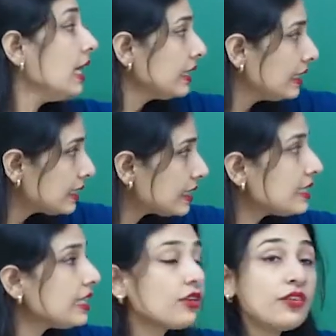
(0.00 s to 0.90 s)
This is
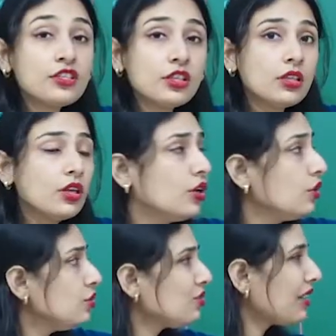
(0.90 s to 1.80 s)
the equation.
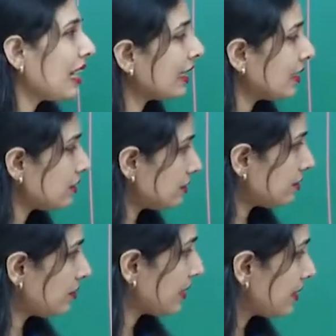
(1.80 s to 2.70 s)
So can I
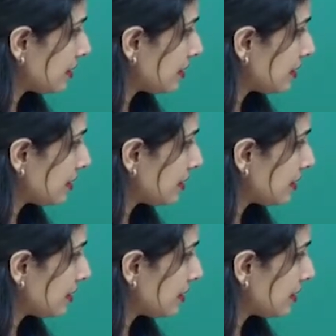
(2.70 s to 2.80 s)
just, because